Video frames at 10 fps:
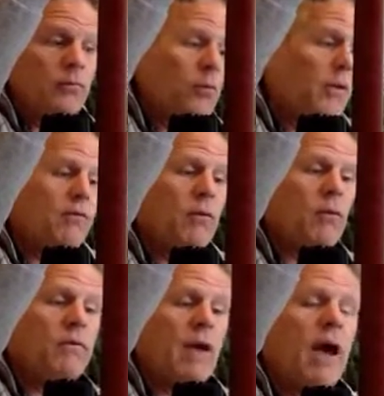
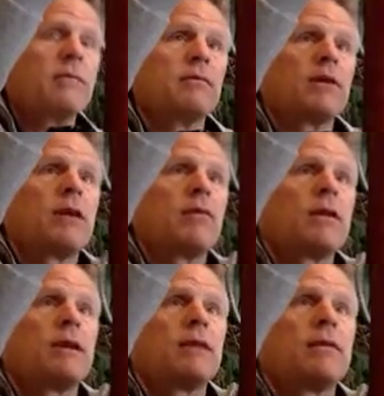We've got
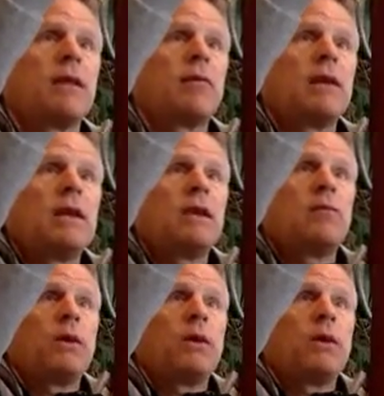everything that we need.